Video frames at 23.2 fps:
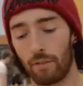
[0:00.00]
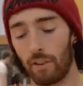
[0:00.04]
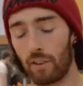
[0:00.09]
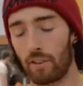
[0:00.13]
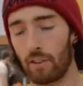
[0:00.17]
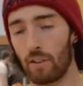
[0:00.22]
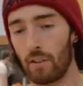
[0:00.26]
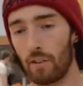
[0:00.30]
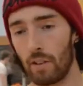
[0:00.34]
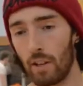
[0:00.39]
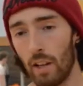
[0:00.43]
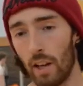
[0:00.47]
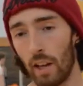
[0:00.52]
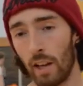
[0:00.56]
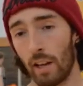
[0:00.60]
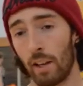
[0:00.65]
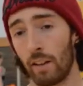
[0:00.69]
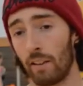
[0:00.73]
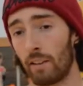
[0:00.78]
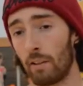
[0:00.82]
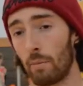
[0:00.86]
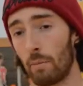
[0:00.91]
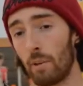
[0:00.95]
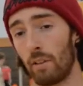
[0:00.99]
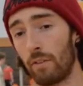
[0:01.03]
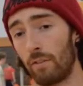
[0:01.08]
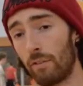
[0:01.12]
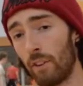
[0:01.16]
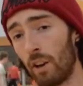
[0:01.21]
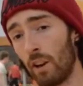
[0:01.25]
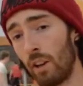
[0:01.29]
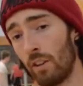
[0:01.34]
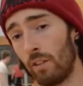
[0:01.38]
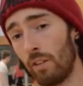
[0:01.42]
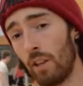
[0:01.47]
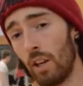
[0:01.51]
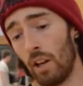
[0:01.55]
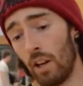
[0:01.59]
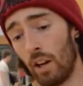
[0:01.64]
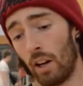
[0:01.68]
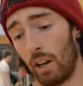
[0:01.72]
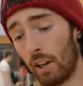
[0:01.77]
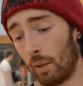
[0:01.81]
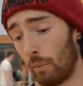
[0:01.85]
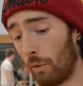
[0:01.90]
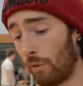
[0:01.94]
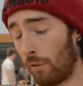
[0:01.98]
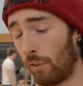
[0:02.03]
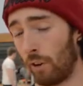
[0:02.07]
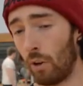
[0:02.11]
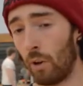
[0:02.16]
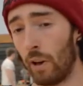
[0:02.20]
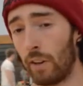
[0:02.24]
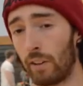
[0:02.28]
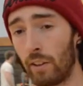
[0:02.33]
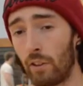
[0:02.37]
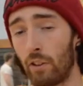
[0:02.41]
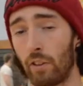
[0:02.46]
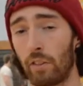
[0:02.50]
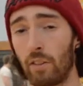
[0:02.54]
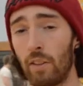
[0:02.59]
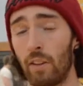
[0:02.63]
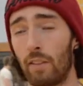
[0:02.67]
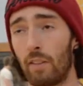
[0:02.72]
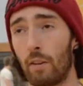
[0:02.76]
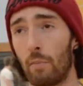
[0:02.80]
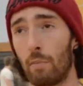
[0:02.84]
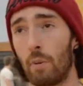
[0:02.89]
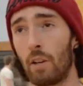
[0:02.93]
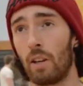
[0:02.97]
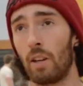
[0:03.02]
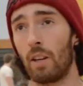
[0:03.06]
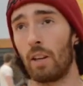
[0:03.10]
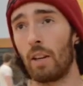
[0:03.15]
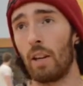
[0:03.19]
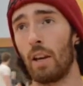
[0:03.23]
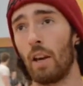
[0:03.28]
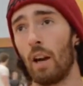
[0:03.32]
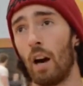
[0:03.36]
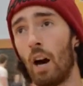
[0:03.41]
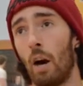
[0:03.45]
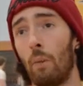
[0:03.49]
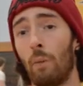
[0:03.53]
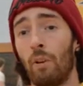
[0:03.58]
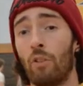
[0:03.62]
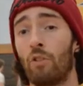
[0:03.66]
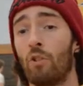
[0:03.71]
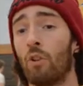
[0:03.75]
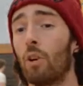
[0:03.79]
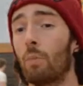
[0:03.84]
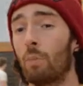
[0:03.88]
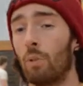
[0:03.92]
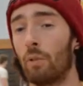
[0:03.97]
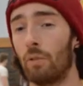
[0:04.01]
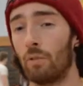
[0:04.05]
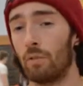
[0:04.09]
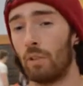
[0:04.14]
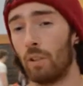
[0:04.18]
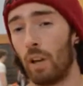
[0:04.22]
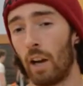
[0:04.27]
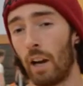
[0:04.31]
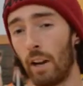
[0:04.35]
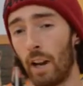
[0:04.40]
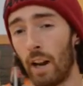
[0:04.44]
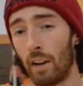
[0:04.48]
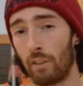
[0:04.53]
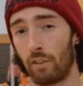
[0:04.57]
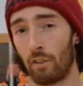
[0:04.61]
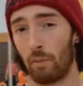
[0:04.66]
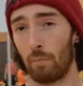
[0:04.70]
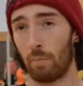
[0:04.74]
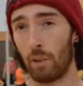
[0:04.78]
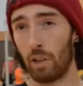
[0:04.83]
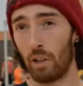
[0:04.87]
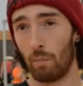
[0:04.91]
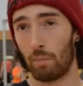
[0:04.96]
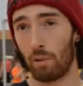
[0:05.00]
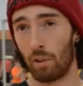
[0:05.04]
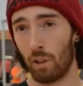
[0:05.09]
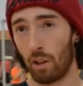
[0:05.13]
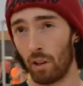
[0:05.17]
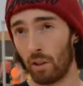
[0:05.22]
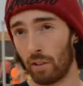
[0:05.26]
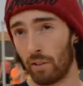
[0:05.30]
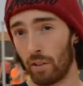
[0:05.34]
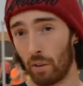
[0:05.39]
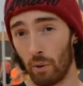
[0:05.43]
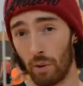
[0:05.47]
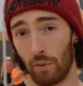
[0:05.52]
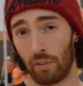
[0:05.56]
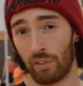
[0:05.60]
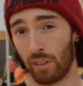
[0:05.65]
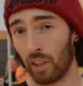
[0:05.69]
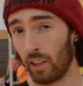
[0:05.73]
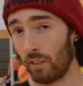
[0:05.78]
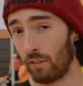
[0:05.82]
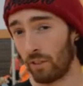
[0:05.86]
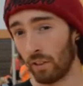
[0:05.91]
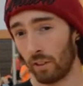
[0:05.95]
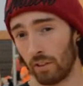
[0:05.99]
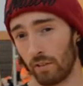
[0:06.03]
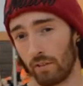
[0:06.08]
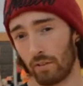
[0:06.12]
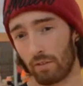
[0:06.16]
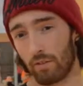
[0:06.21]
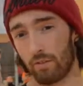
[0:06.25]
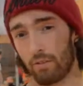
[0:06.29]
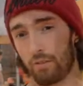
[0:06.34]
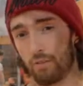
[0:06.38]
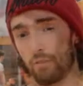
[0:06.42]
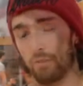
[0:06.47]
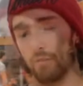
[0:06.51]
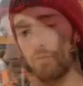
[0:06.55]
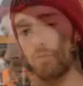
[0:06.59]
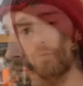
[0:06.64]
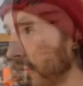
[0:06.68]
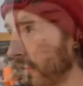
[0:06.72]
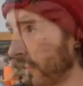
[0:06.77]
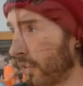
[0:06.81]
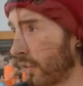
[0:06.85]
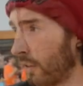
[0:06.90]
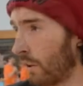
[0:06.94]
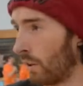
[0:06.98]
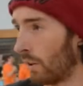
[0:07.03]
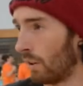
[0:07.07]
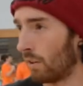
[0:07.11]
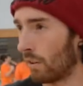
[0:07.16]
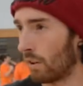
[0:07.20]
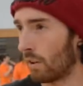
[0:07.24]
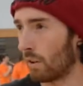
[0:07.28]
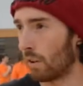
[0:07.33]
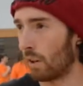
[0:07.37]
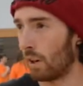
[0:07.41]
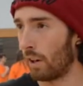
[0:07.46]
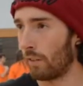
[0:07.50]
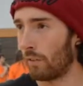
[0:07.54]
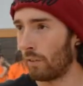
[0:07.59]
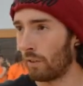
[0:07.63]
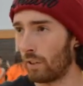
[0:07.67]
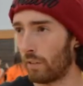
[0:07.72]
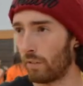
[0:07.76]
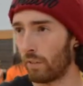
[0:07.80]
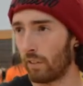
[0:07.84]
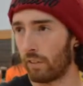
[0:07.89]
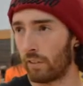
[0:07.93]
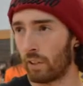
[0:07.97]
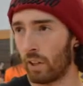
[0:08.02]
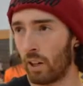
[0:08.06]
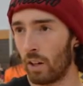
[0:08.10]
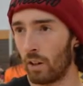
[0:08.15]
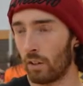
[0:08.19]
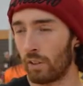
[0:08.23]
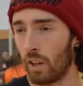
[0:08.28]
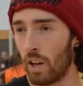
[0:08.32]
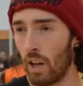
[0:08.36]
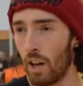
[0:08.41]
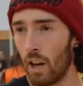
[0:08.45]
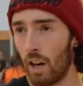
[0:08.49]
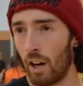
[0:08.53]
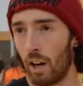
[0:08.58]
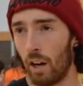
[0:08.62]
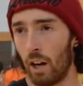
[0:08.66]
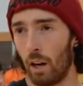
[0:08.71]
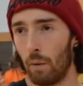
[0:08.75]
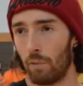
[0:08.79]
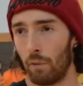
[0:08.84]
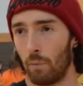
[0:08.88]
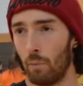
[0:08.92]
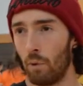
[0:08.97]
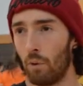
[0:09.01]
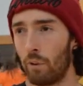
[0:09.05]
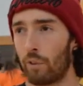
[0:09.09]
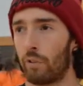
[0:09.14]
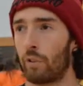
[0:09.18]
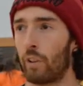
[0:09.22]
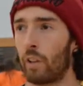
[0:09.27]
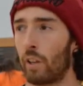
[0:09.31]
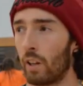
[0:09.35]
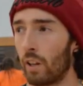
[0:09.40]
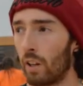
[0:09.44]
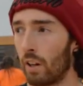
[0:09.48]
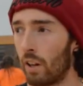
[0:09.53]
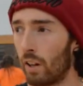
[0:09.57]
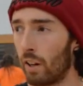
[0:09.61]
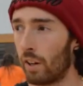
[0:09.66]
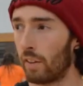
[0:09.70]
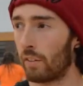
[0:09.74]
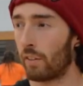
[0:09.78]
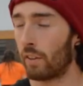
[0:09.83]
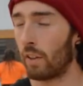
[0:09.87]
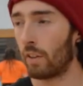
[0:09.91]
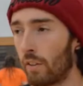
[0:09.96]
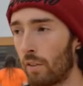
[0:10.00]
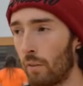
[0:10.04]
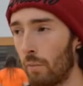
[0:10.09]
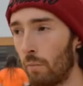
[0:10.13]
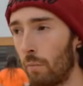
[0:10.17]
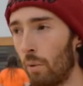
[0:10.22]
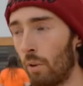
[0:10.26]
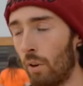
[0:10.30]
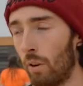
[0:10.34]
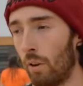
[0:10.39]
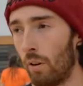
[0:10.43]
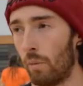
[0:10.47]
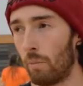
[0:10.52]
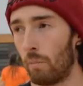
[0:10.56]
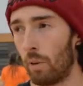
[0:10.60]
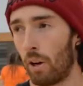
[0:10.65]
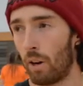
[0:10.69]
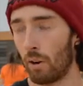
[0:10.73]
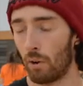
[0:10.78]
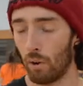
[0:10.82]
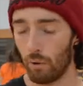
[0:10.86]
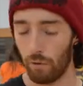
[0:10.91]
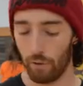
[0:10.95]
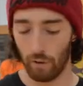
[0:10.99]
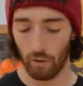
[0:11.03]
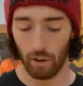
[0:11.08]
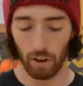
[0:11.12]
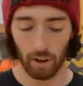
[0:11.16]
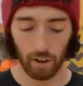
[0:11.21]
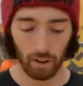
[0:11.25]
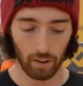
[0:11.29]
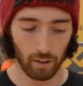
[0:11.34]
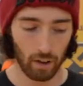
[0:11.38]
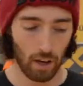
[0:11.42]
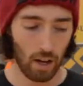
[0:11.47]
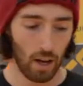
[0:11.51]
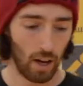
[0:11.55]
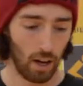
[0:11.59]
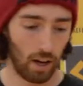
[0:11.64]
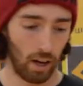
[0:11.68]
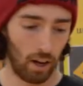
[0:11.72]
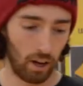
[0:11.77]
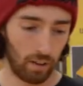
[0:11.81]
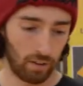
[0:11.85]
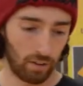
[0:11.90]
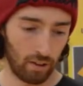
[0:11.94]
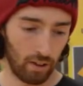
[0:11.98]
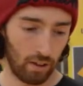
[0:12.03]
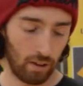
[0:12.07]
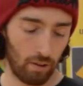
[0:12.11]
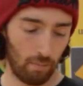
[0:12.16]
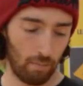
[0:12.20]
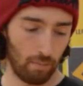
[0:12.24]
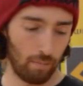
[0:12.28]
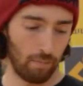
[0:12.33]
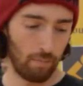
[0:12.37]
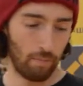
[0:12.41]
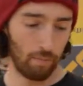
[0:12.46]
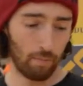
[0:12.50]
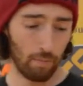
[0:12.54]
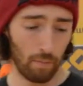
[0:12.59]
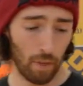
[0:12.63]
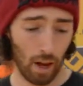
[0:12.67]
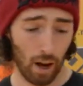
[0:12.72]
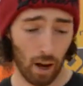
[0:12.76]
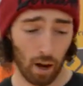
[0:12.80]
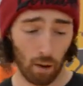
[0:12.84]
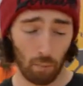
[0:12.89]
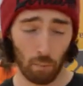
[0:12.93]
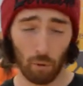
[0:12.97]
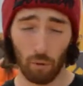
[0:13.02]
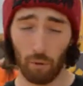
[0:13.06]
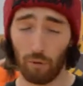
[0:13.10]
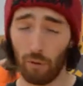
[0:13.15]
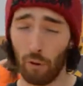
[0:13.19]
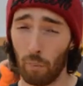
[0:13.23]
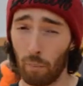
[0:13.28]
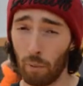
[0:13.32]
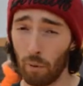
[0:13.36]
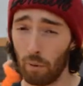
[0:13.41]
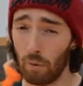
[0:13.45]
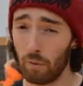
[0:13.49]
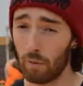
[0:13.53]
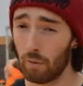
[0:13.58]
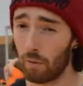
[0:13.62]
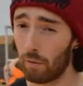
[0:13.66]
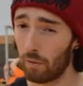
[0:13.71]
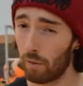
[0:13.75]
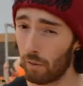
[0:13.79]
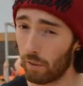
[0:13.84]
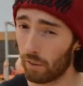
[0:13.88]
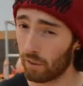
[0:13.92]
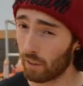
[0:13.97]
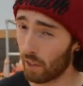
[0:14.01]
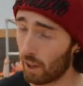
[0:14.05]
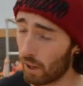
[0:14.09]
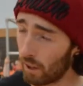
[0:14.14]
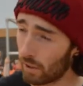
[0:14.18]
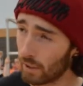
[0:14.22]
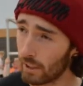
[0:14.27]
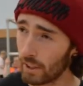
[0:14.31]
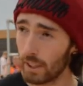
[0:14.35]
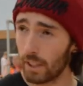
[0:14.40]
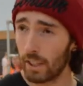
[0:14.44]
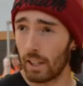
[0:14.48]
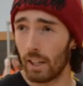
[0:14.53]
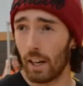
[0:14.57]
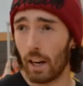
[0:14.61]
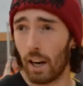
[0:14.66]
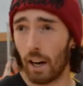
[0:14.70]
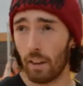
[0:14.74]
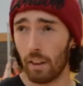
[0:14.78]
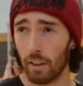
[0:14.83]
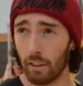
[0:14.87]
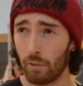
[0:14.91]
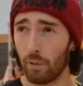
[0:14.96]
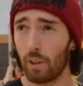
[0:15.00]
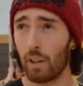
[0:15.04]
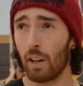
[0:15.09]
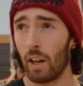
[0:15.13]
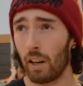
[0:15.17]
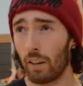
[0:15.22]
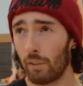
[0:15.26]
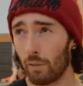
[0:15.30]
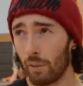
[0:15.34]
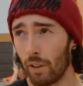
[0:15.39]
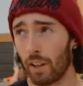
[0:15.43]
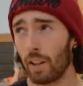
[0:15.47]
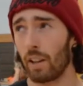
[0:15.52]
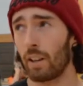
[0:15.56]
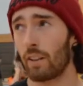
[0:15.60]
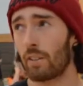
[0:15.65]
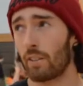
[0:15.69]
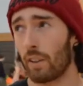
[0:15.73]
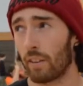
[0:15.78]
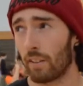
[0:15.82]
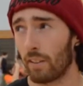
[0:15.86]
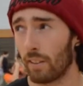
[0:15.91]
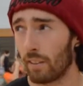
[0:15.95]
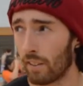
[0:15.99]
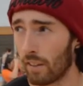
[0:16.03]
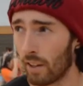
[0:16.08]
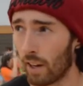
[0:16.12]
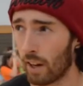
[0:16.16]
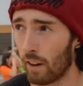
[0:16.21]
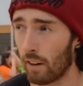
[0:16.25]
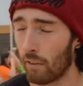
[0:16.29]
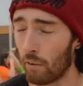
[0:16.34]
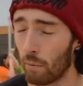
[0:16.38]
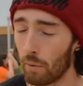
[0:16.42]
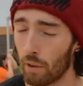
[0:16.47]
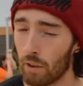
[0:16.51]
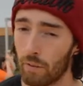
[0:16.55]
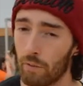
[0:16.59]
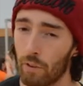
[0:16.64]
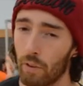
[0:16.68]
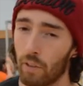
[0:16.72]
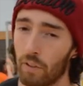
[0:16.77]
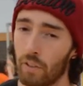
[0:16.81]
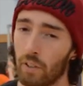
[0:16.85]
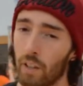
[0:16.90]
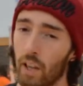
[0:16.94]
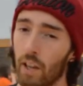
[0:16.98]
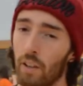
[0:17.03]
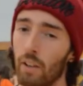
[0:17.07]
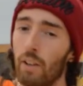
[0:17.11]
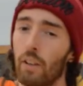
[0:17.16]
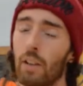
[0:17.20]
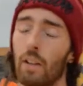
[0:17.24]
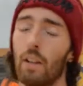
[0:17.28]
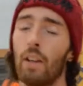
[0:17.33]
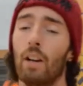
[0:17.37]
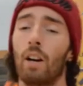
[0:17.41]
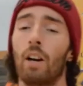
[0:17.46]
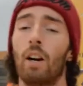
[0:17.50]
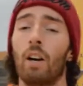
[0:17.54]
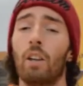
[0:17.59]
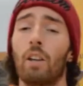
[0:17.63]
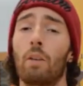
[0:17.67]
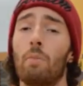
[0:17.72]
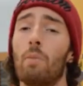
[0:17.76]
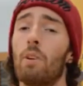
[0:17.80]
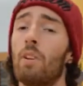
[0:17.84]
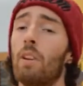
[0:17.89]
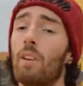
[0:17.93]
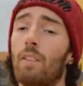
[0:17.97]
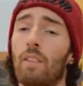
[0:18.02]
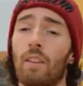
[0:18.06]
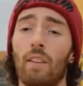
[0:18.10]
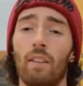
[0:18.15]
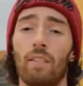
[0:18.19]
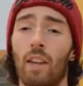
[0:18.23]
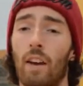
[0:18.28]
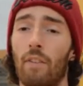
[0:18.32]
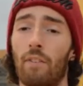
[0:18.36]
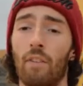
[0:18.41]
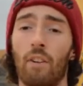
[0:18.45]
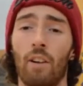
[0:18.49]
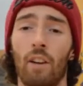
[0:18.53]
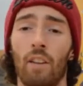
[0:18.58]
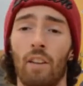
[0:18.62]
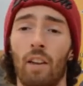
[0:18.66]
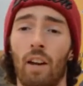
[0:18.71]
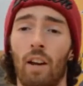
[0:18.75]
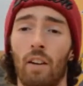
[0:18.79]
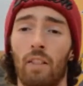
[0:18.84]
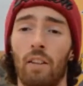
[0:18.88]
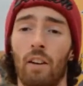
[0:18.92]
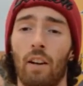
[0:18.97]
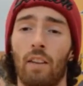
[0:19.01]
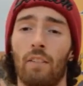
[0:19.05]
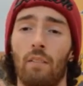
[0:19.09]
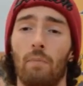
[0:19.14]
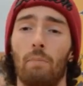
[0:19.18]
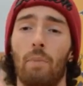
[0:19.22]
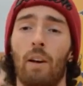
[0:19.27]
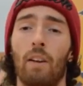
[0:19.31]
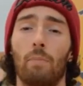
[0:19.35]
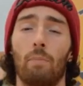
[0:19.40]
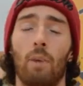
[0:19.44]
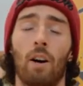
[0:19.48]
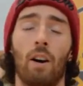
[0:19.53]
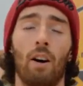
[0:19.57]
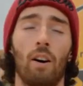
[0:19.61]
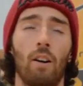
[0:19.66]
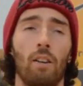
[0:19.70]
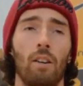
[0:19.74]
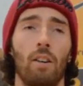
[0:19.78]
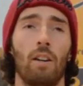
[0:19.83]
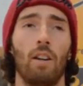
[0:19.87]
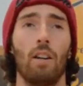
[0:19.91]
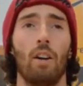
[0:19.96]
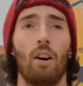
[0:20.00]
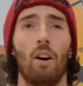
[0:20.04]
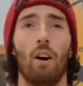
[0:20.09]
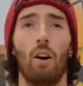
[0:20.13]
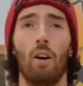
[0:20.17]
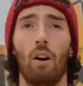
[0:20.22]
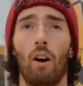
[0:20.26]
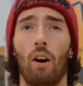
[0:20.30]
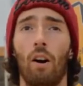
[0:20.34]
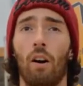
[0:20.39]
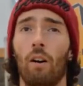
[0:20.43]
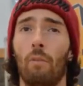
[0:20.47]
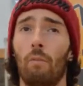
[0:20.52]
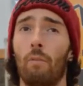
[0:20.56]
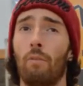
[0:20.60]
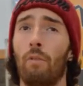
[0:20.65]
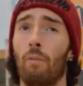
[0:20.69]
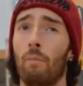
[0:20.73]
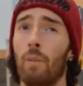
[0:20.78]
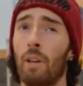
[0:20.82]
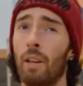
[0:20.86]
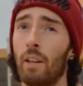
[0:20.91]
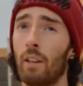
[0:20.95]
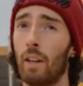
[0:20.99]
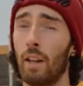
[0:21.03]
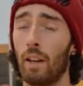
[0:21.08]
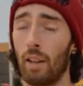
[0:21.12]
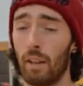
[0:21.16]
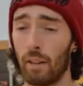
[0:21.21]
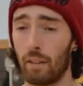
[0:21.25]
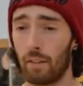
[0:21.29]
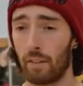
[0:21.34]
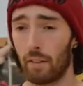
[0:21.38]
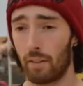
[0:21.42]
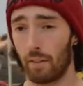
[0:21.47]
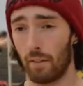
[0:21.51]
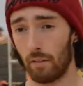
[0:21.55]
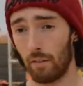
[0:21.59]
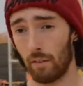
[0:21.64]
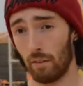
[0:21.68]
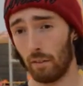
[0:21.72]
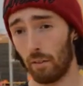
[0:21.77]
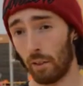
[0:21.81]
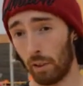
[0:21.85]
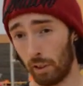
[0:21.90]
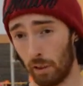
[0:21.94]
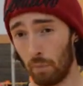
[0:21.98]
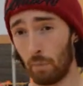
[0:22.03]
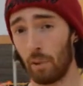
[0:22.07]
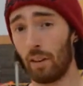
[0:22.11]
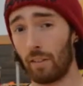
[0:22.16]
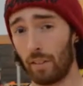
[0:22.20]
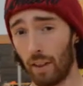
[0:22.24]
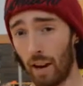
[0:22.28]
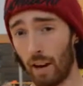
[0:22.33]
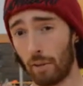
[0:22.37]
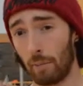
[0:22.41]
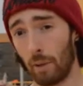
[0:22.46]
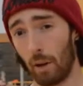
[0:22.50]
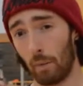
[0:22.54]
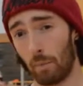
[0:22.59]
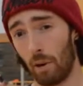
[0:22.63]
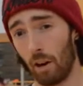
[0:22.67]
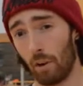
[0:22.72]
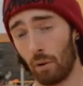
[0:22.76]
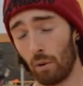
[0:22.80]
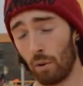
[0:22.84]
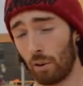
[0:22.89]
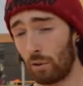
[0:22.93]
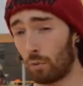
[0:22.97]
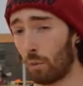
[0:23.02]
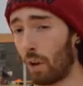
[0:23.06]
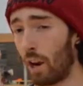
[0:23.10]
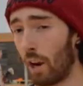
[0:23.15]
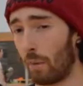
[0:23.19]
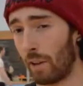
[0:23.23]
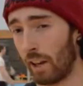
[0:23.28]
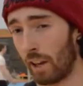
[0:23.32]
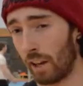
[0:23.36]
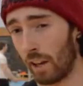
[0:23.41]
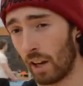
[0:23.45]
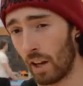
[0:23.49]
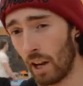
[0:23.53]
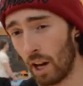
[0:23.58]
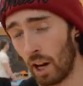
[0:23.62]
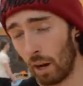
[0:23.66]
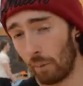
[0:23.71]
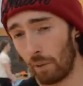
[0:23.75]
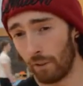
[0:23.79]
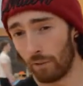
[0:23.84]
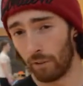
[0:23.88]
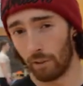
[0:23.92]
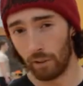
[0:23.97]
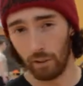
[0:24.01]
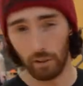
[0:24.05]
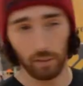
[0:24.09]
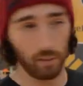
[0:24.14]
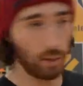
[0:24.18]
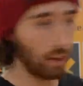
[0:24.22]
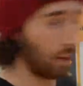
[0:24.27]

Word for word: efficient. It needs to be fun. It can be fluid. It just needs to be um, enjoyable, and that should be your priority with safety saw quite a few different styles, um, some more tricking guys, some more parkour free running, uh, some uh, more football style. I think it's, it's really interesting to see how everyone can fuse together. Uh, the community is definitely there, I think that's the best part um, for me is the community aspect of parkour. It's why I'm here, I'm here for a good